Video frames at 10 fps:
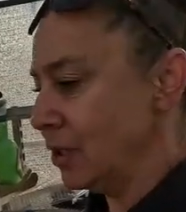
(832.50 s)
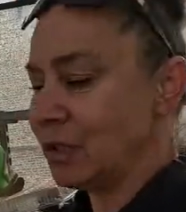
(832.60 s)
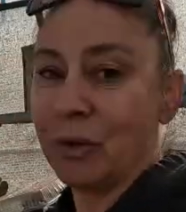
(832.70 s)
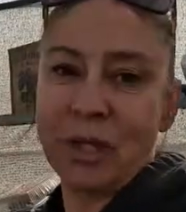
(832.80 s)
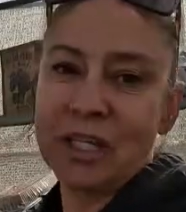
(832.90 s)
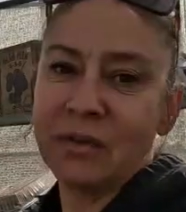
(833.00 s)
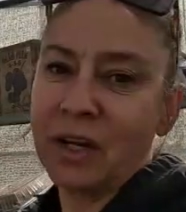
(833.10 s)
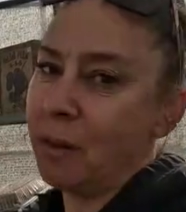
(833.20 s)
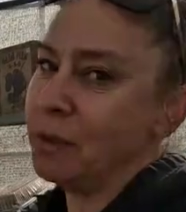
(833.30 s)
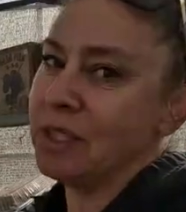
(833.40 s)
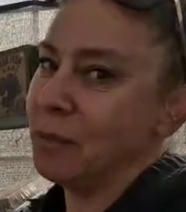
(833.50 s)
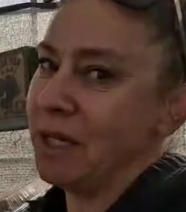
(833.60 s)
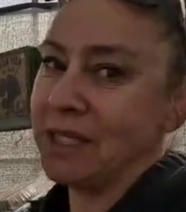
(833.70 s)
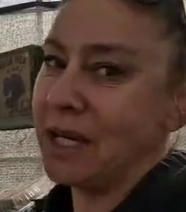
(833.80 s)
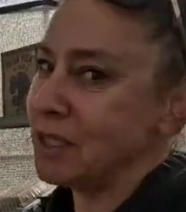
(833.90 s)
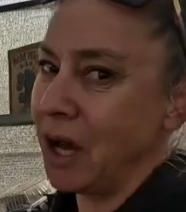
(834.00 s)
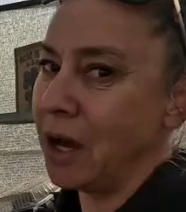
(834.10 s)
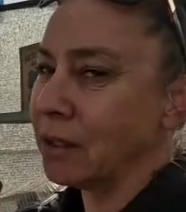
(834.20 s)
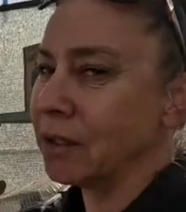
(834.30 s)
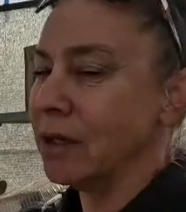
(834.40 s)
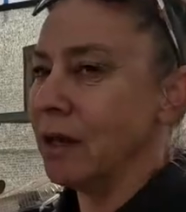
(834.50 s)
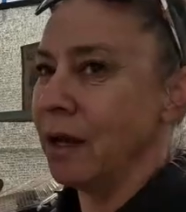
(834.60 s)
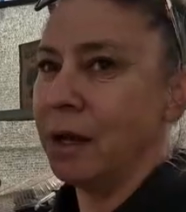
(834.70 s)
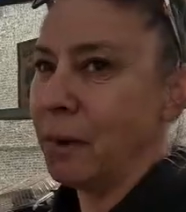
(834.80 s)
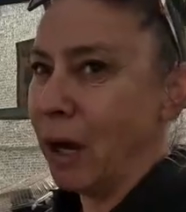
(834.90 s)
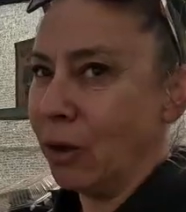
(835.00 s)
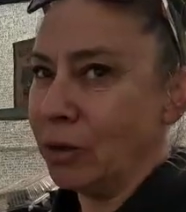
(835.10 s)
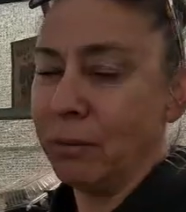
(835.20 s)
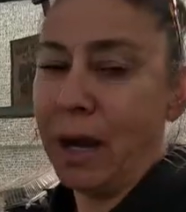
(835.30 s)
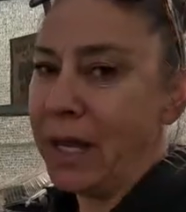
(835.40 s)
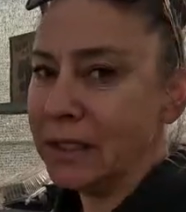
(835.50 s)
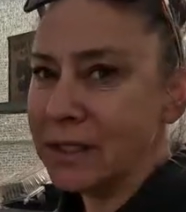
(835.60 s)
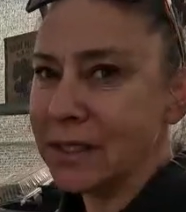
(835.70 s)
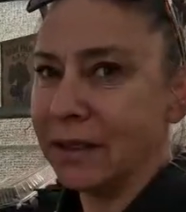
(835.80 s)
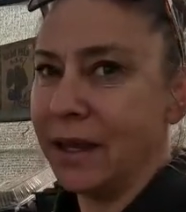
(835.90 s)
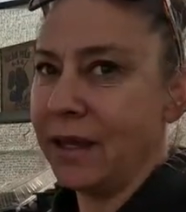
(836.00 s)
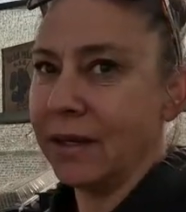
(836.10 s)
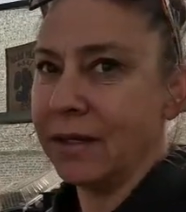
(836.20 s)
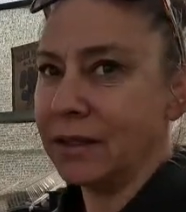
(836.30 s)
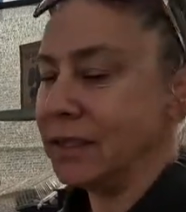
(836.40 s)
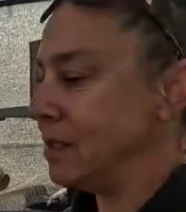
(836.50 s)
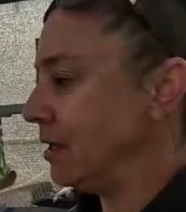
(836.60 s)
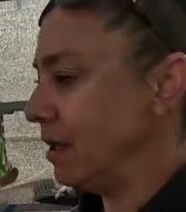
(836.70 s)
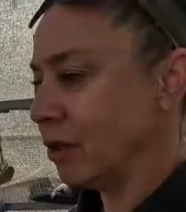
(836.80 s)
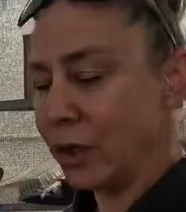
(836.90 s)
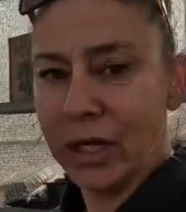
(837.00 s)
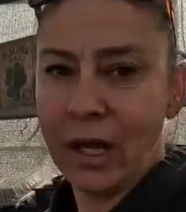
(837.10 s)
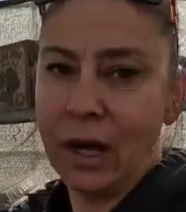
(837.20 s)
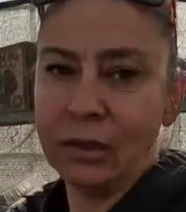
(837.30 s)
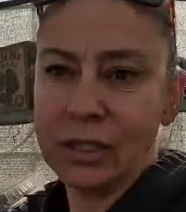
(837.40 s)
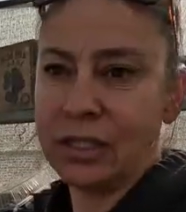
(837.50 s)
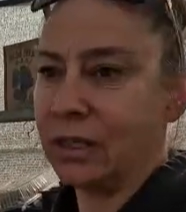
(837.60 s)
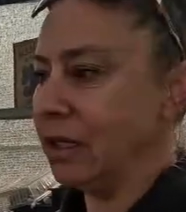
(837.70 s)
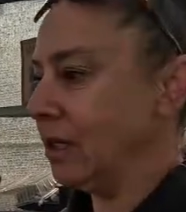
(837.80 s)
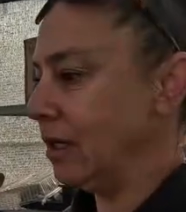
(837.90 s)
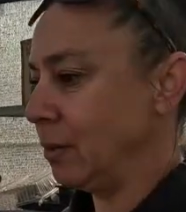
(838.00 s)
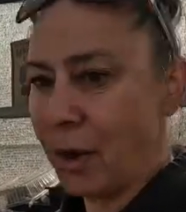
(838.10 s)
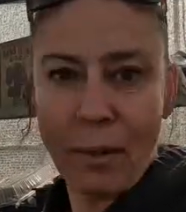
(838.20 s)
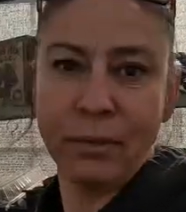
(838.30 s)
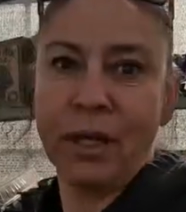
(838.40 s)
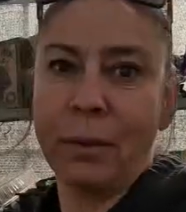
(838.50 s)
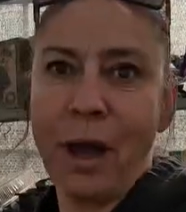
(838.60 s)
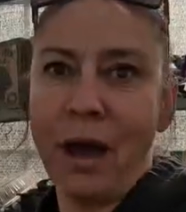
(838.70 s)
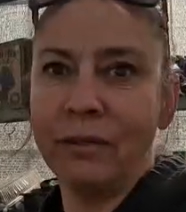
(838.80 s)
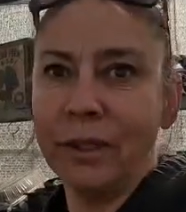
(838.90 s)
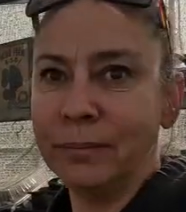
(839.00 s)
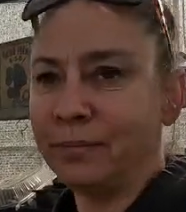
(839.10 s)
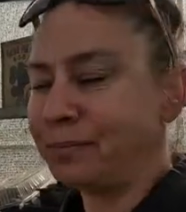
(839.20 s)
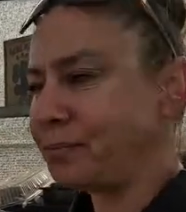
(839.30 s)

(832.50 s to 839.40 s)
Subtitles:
So thanks for coming to my TED Talk about mice and in the greenhouse and the problem that I'm having.